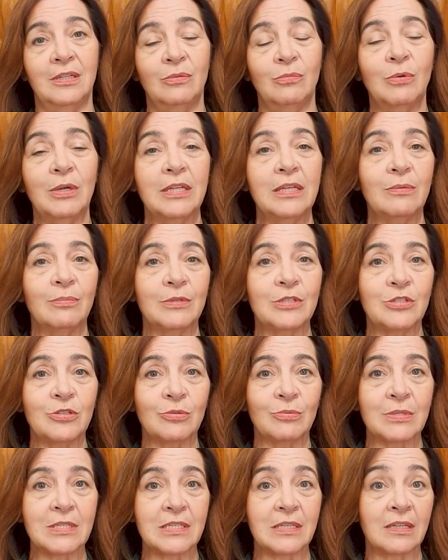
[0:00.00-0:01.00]
what he would
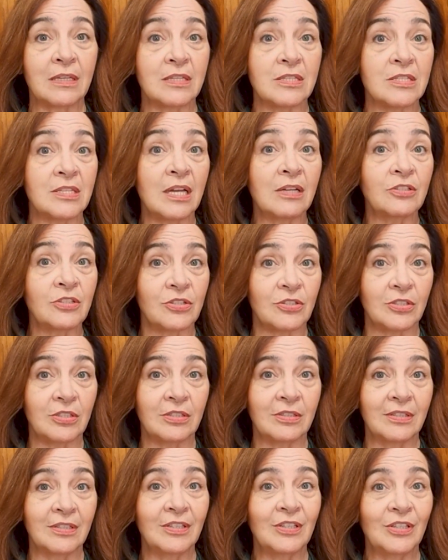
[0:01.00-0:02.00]
do as a
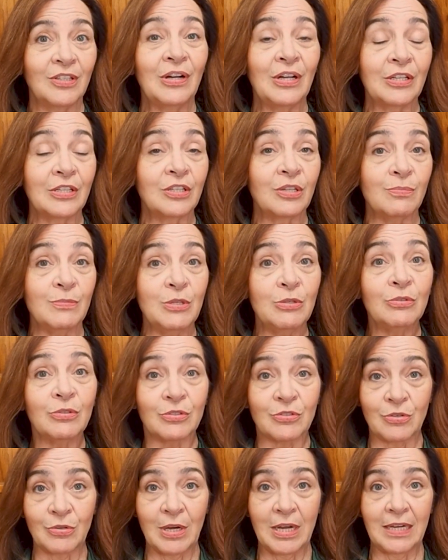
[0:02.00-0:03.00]
conductor on a
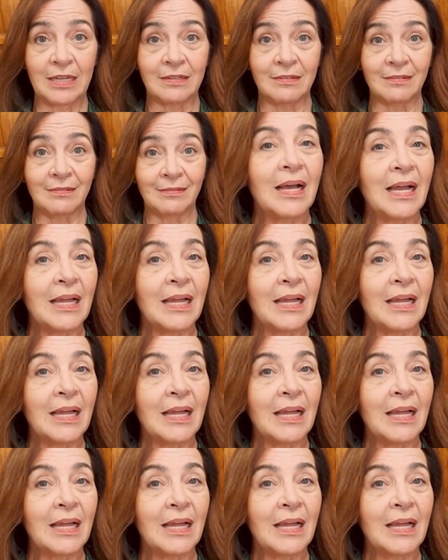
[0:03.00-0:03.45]
commuter train.